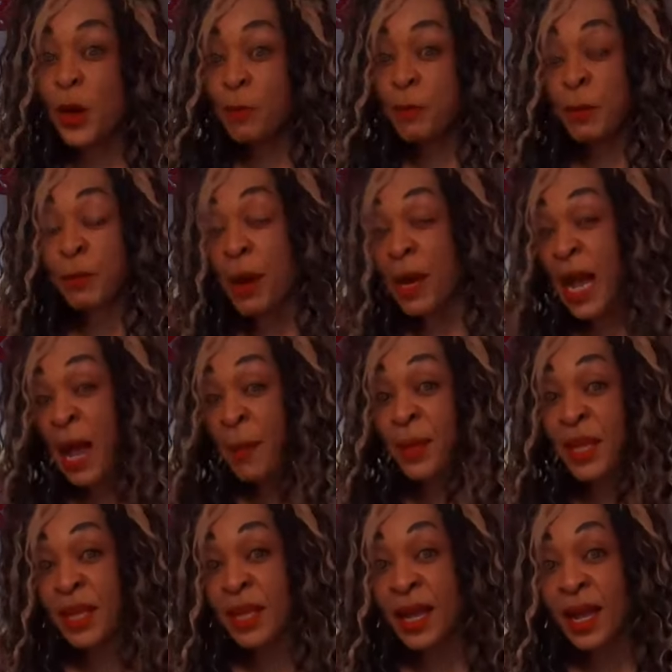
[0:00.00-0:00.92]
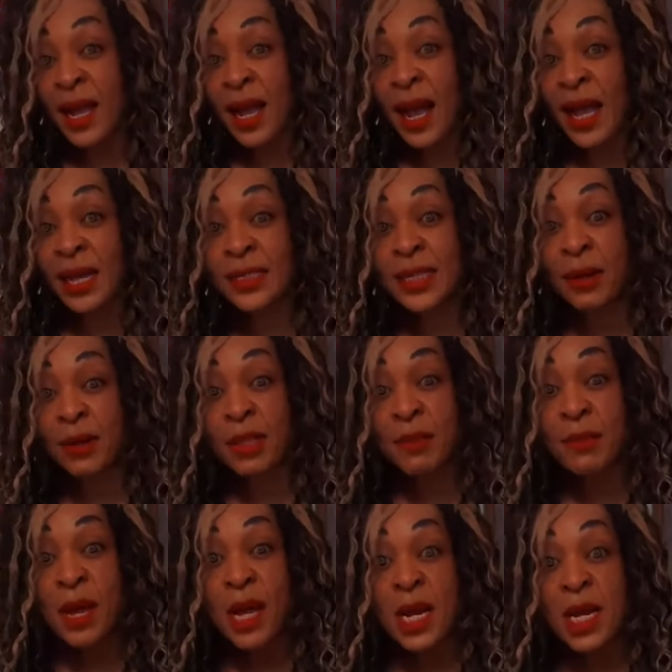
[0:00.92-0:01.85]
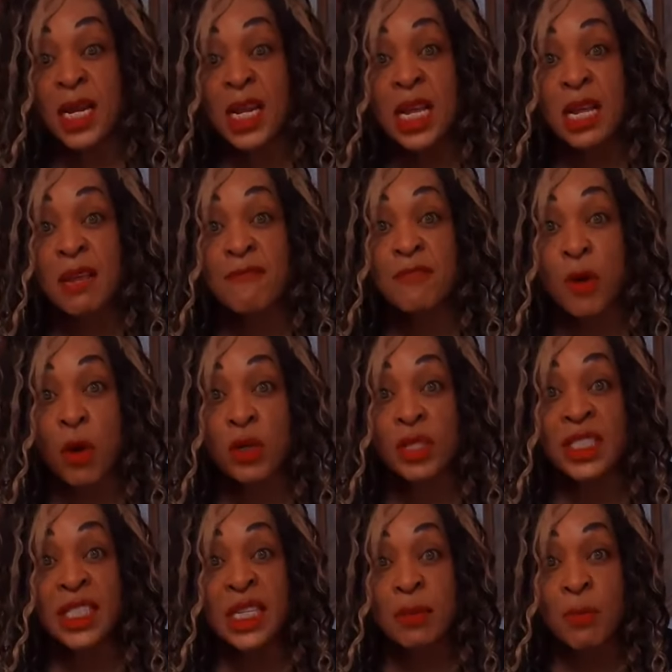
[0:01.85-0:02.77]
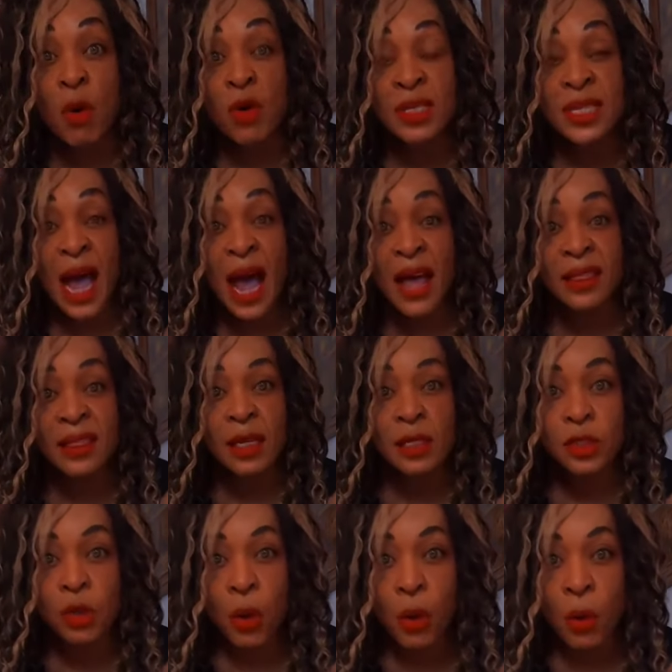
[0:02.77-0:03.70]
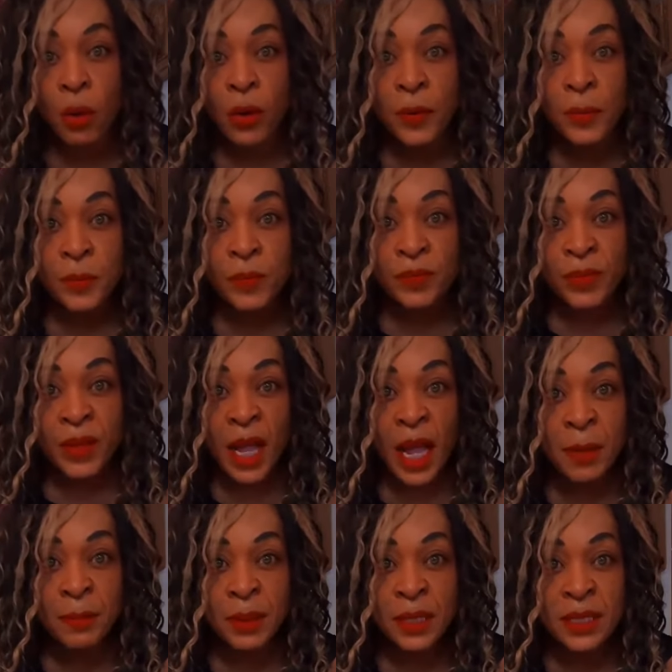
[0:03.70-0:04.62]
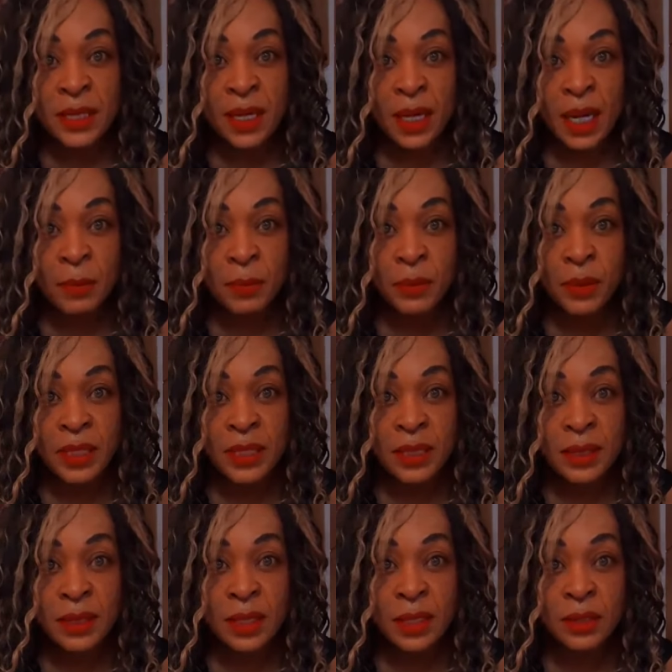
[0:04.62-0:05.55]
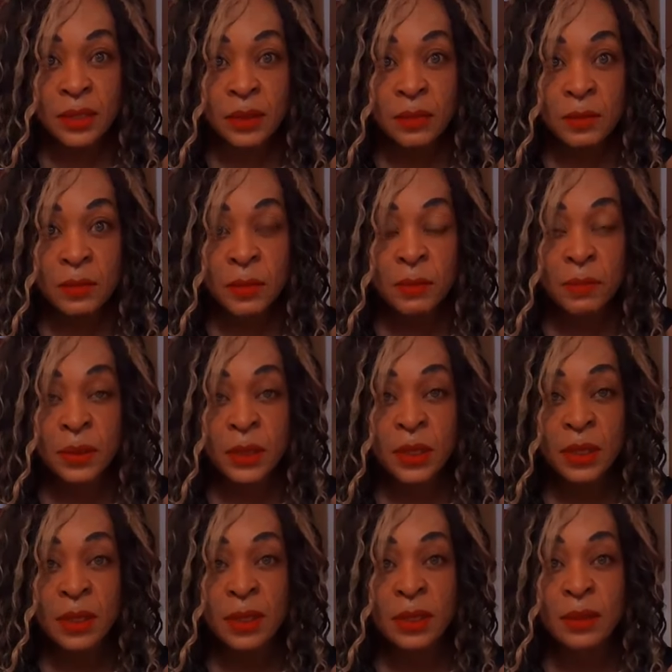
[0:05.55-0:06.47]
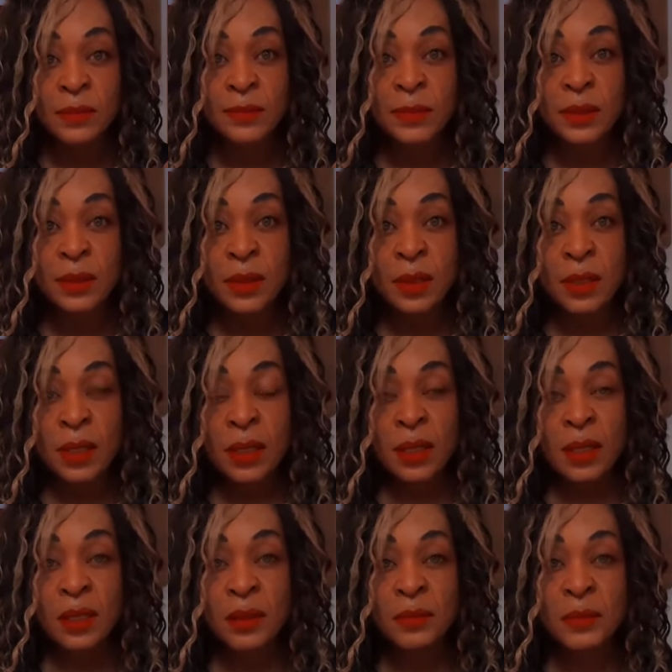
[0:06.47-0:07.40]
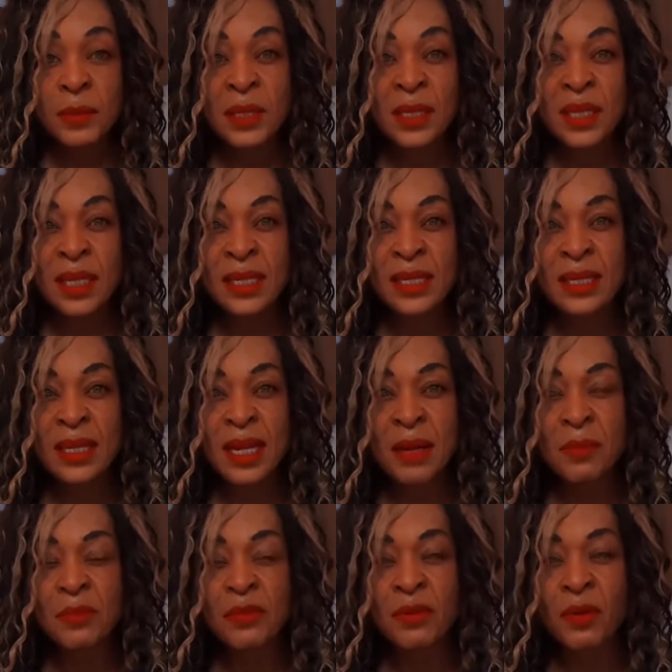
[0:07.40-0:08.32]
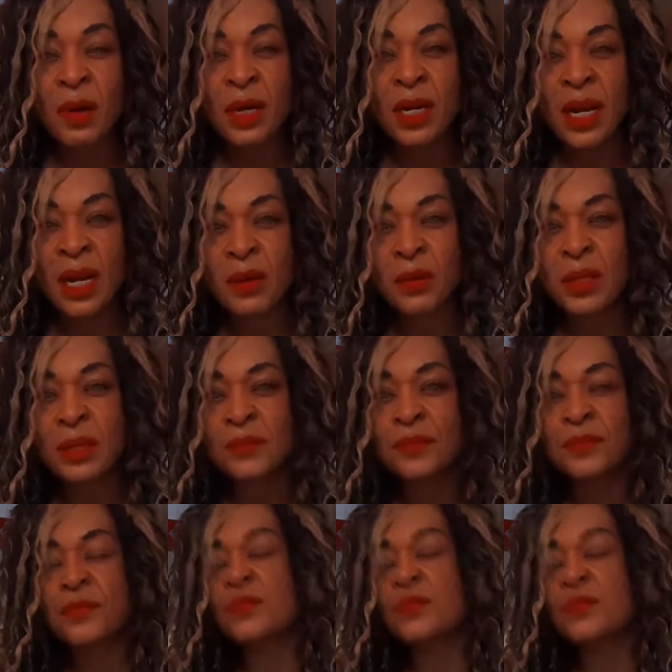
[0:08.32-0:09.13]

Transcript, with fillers: When people are coming here, I tell them, leave your demons at the door. Hi, please, can I book a session B- um, BDSM for an hour?